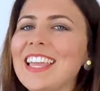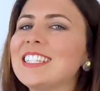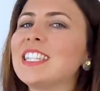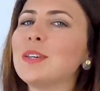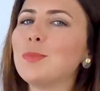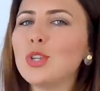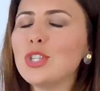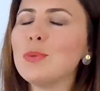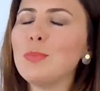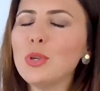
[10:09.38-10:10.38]
It's the
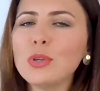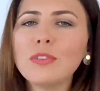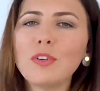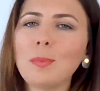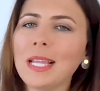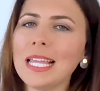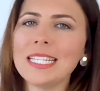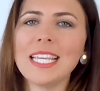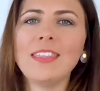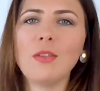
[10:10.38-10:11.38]
most beautiful
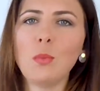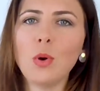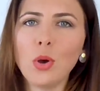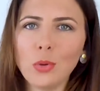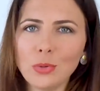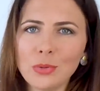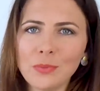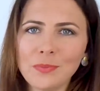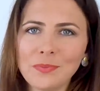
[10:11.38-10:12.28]
place in the world.